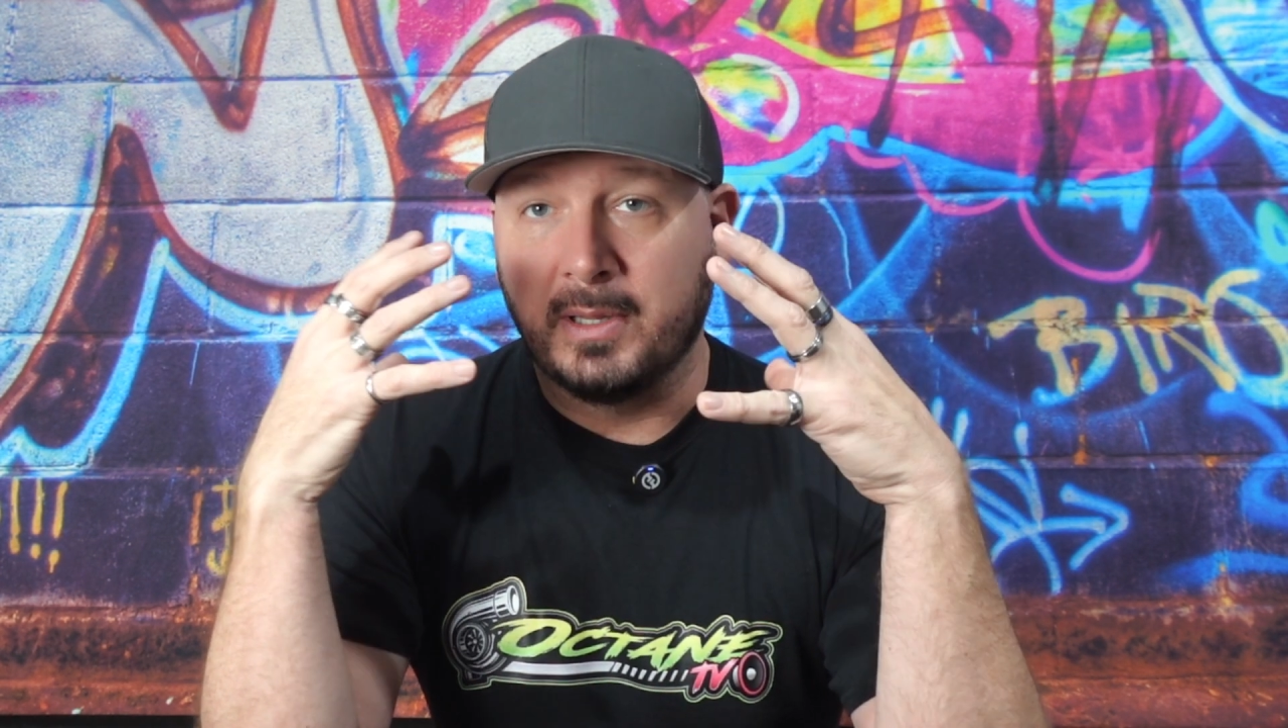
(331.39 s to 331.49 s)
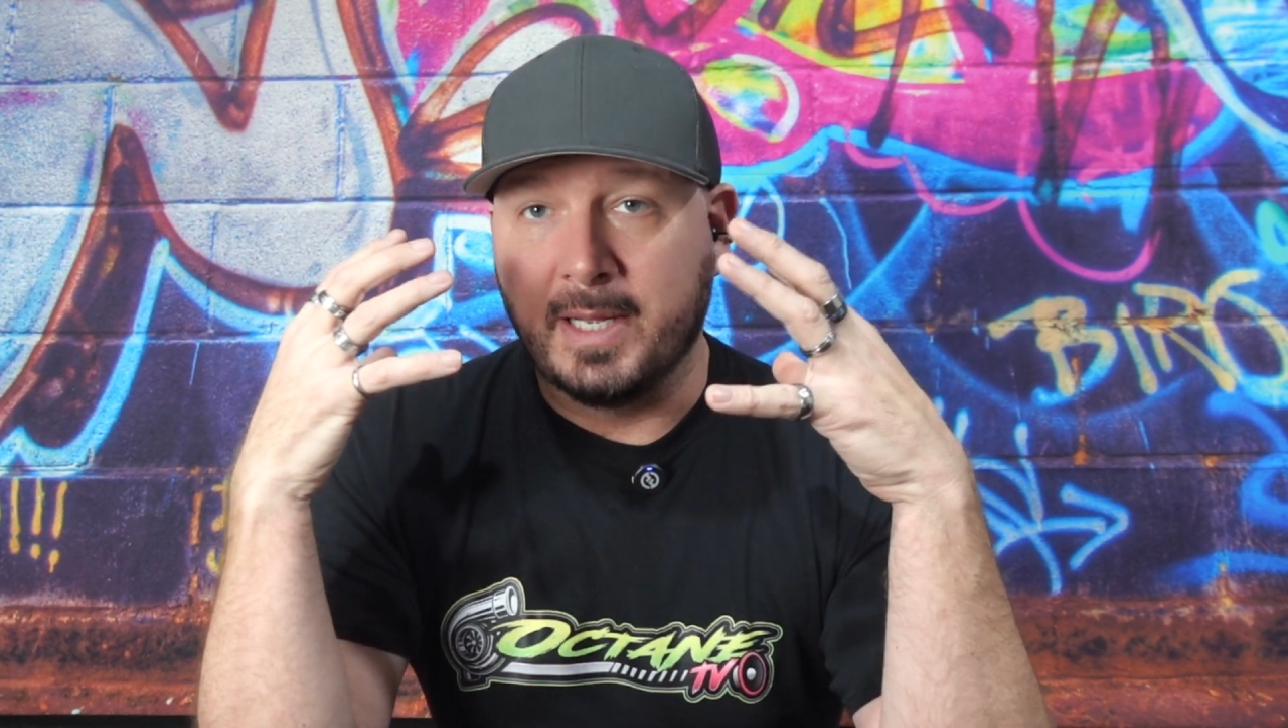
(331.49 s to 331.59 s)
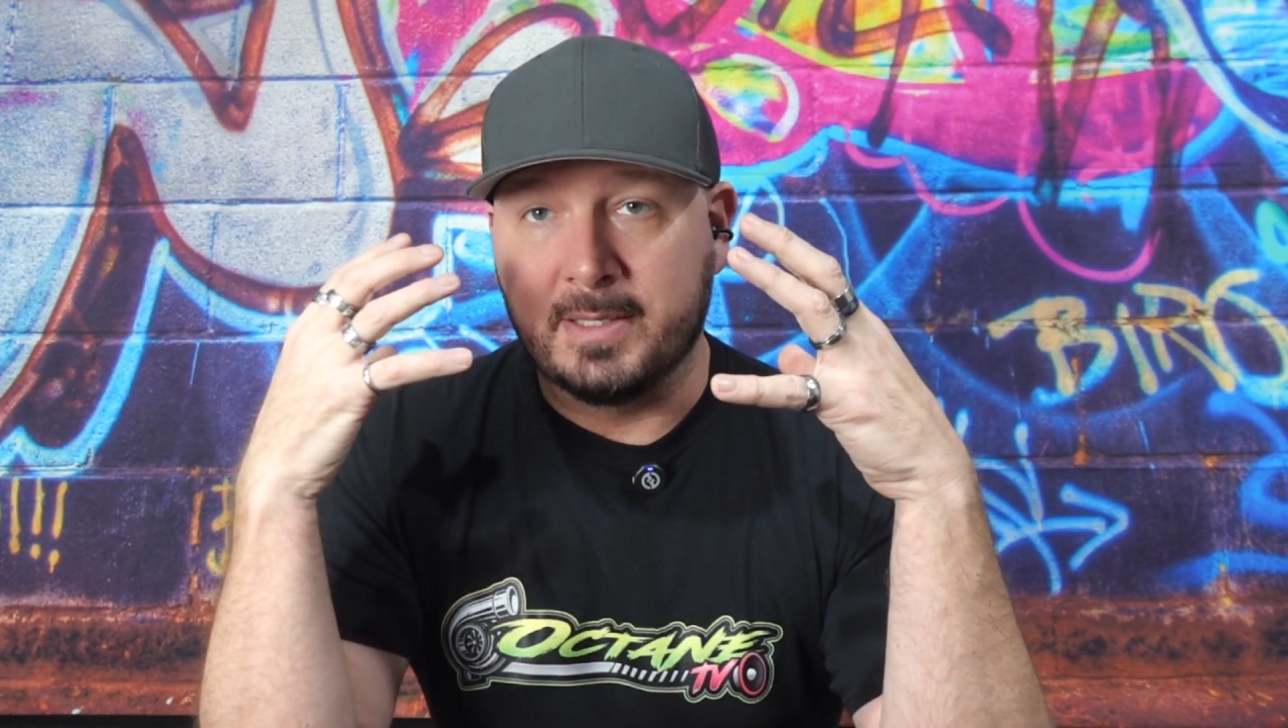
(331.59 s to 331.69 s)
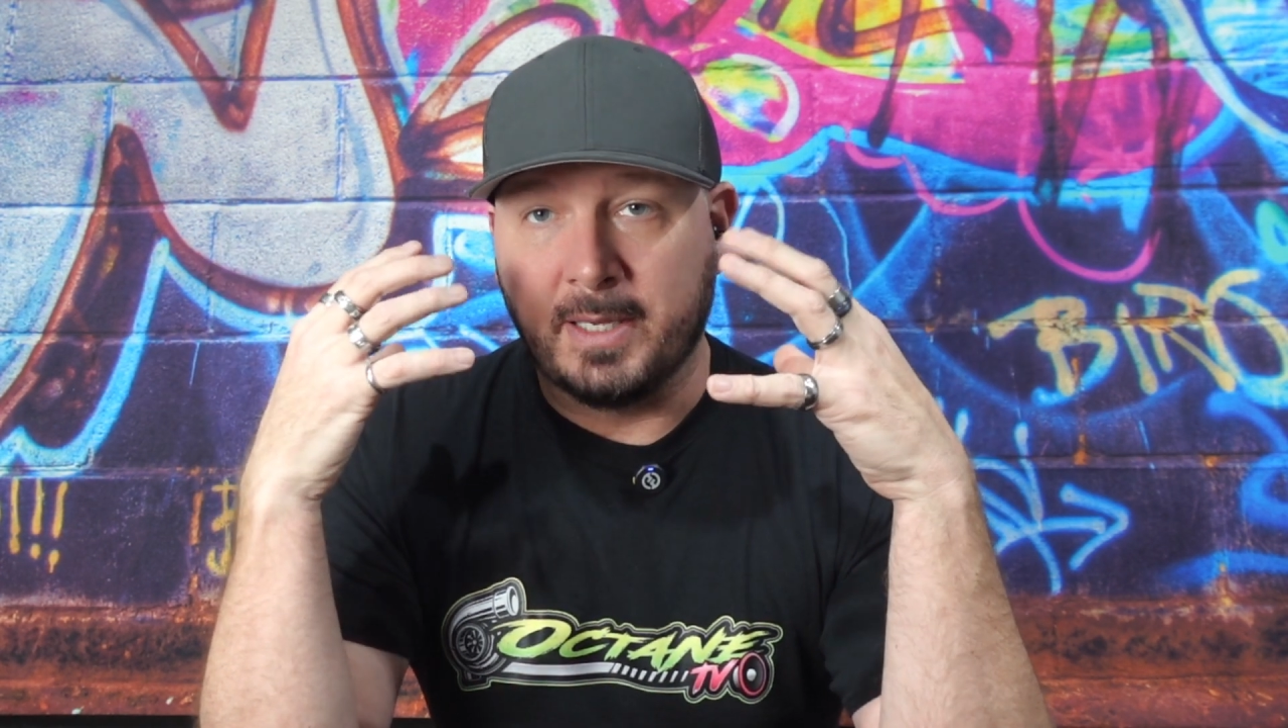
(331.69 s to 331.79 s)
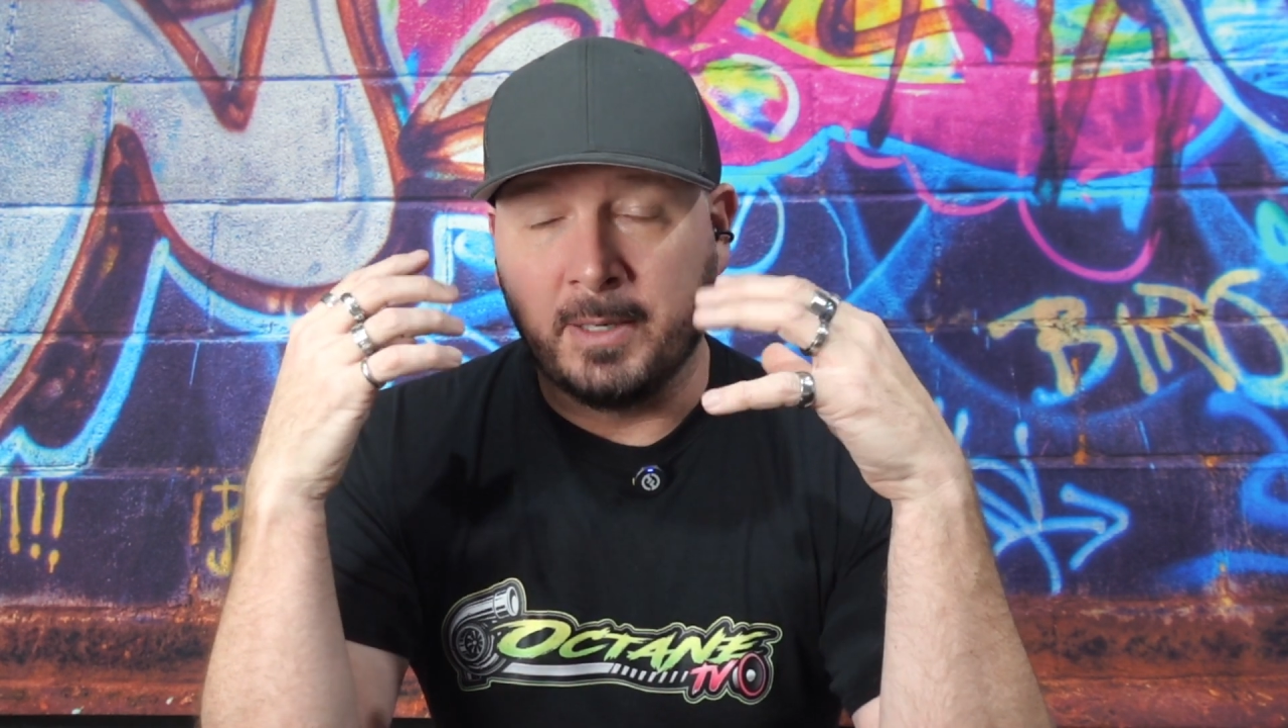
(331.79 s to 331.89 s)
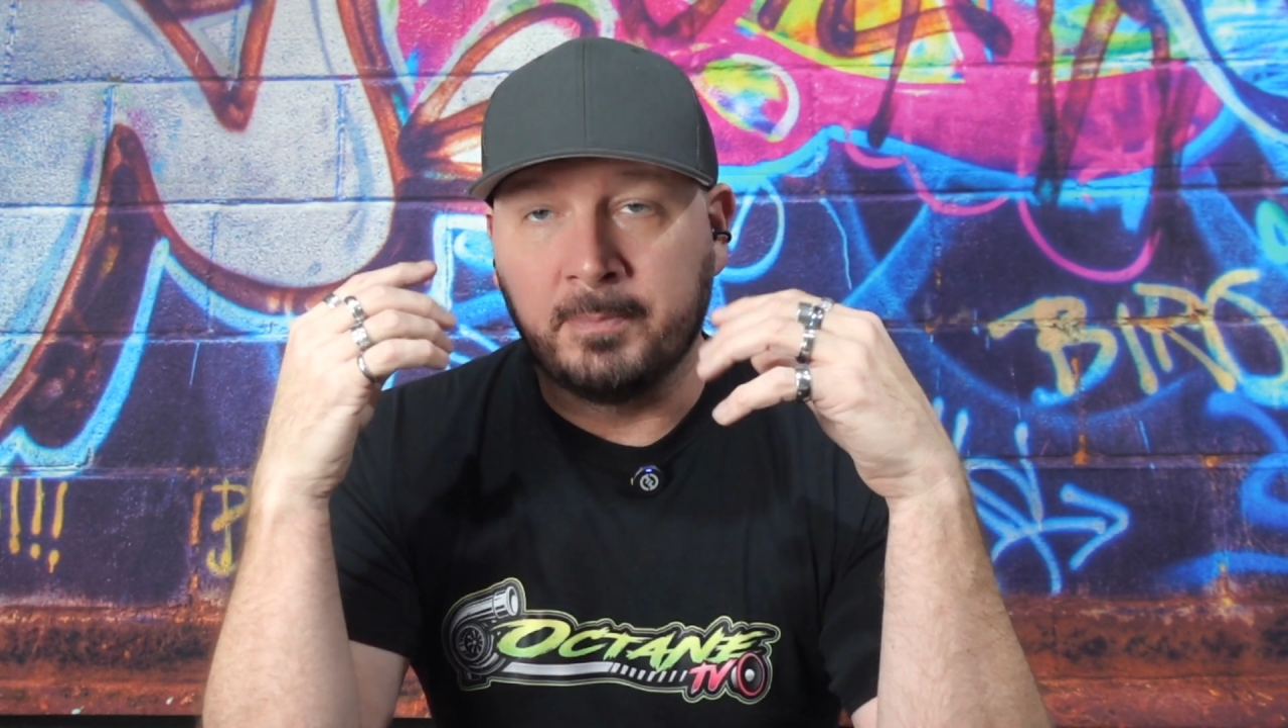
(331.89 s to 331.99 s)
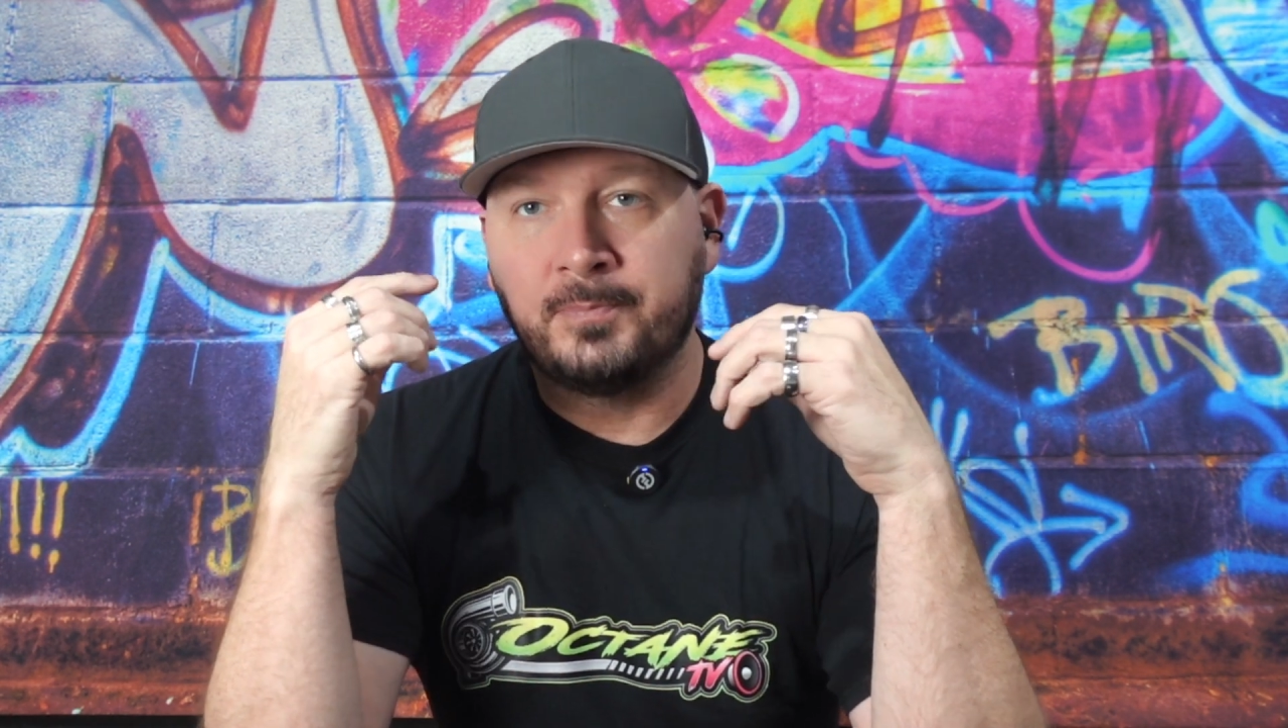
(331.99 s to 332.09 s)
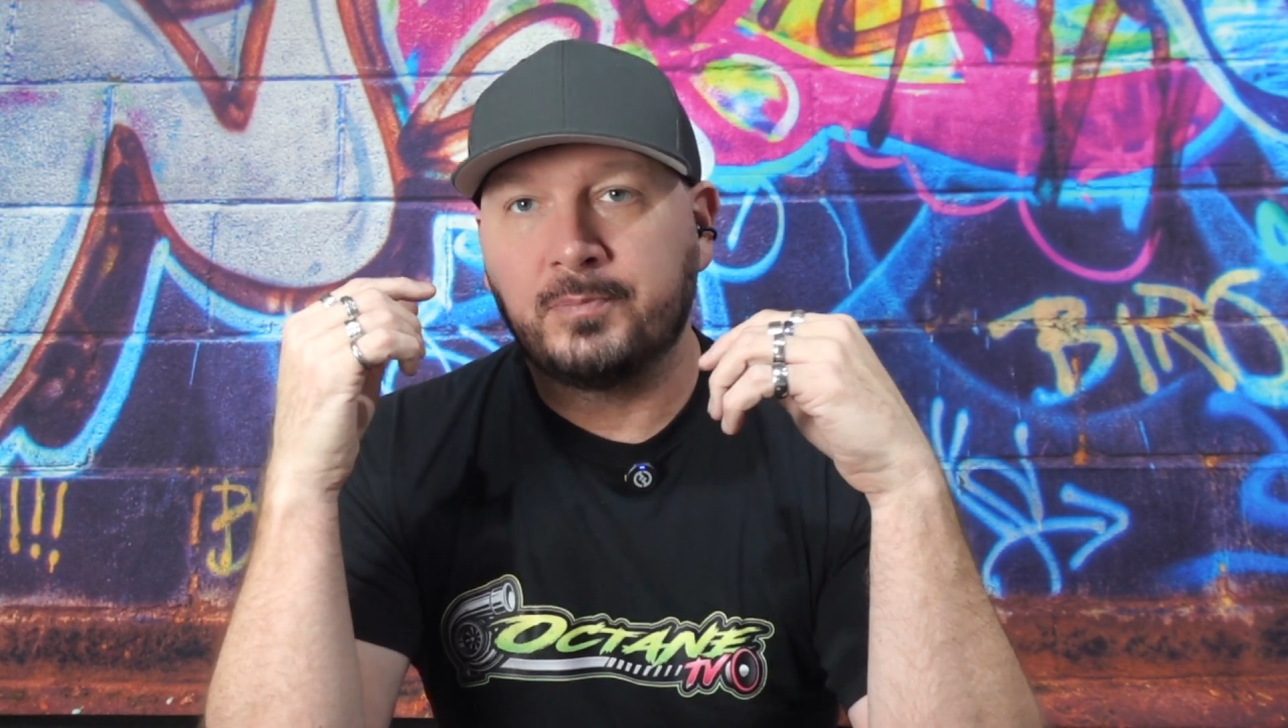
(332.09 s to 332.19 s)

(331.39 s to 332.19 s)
lets in.